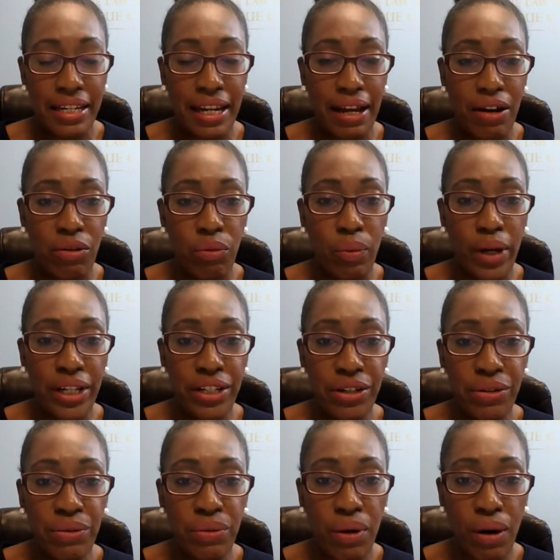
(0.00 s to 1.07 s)
Now, when
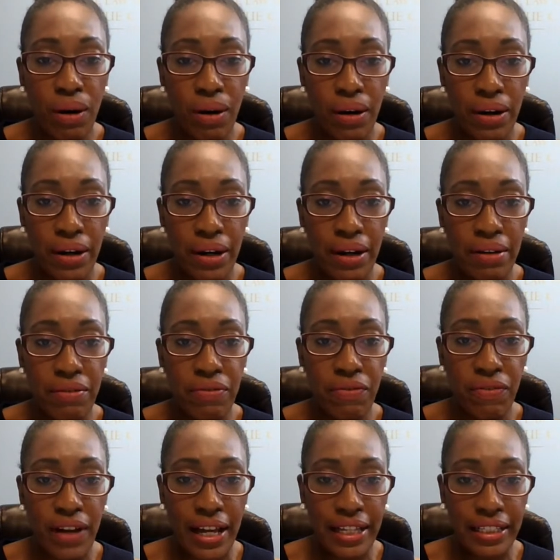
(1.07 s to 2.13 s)
you are
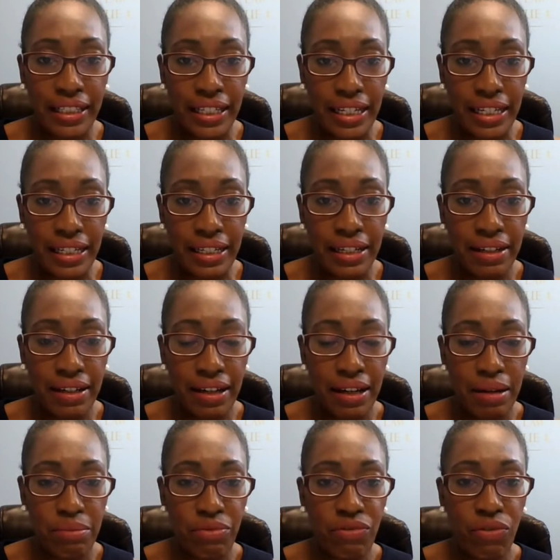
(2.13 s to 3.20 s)
filing
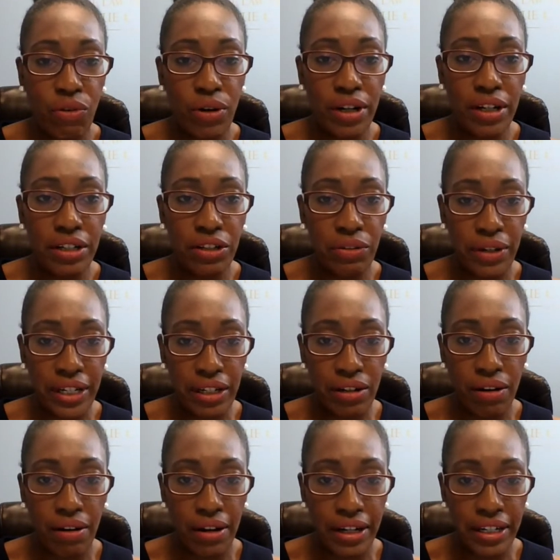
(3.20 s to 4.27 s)
for a green
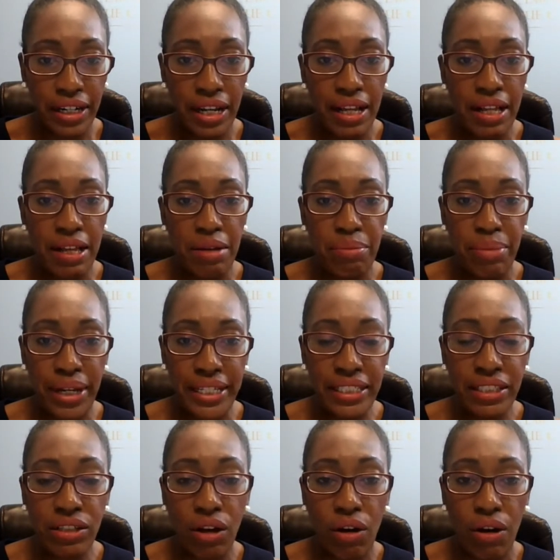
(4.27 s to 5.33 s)
card
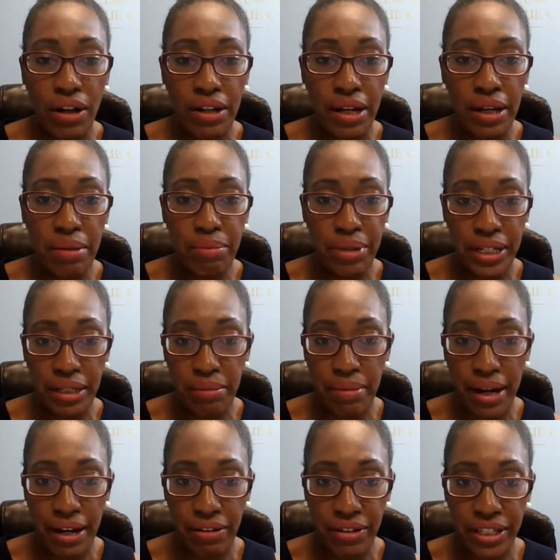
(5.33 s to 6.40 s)
based on being
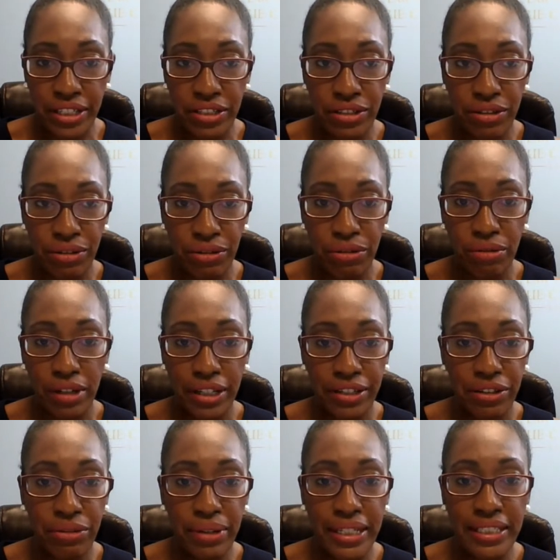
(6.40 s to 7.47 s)
married to a
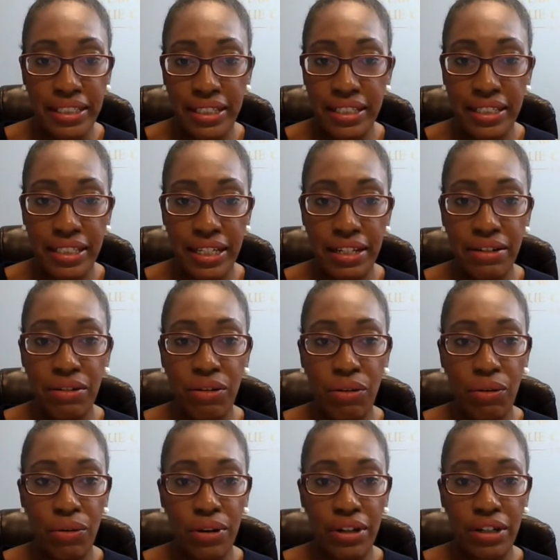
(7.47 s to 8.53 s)
US citizen
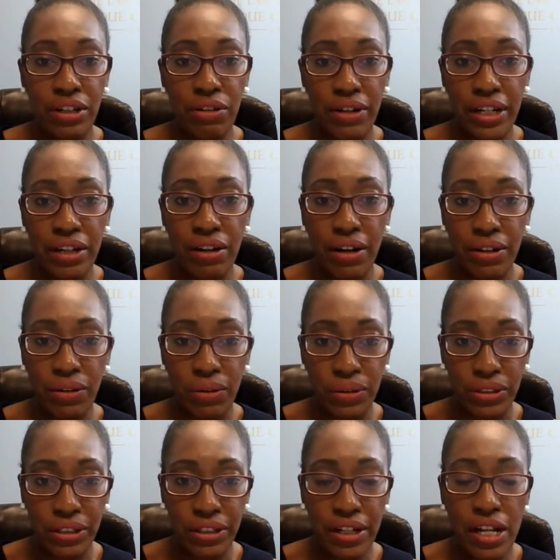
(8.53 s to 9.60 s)
or a green card
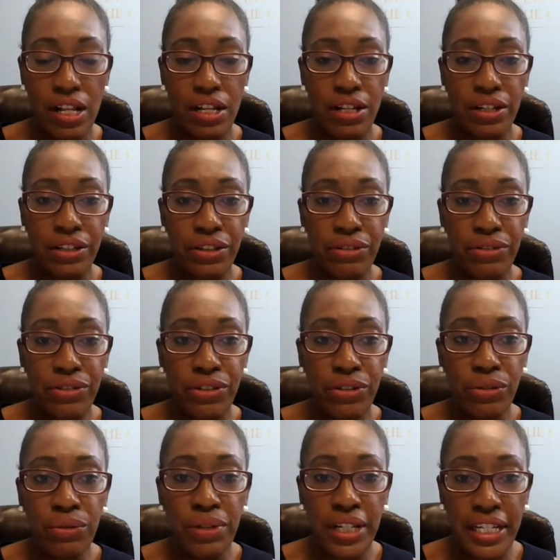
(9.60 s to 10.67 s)
holder, you
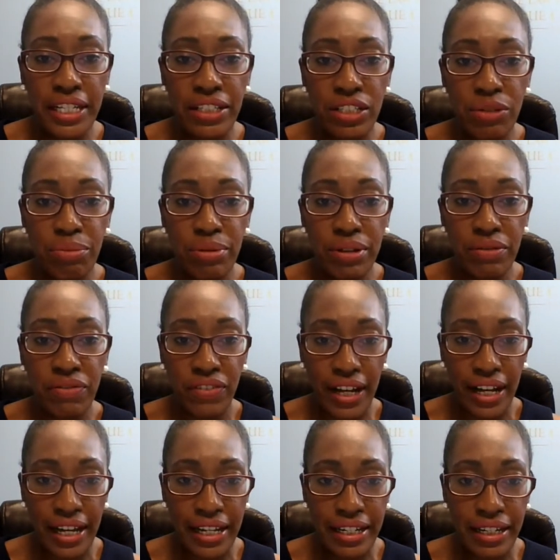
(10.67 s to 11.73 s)
do need to
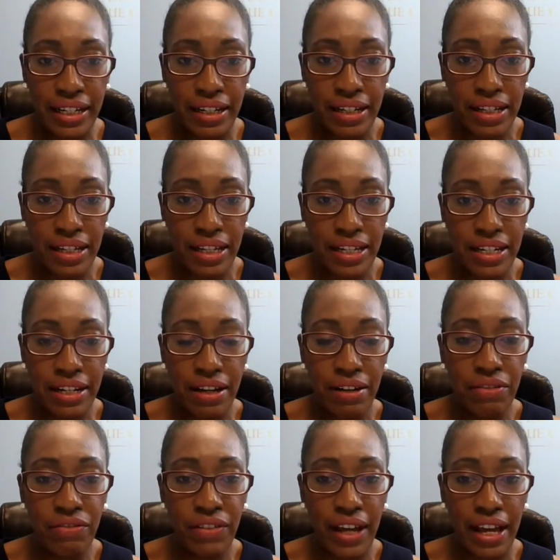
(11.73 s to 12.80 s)
provide
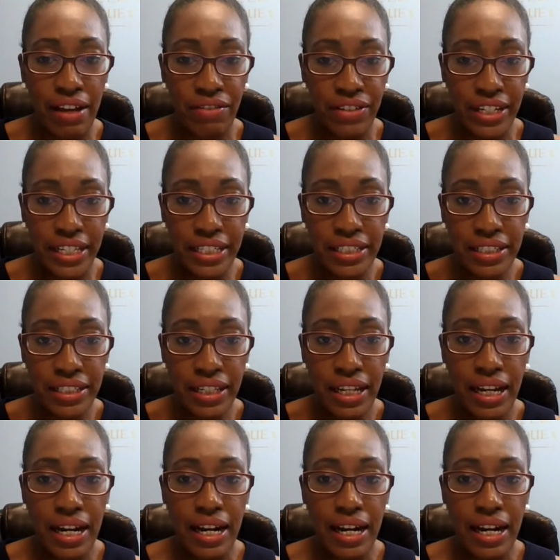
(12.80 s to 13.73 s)
enough evidence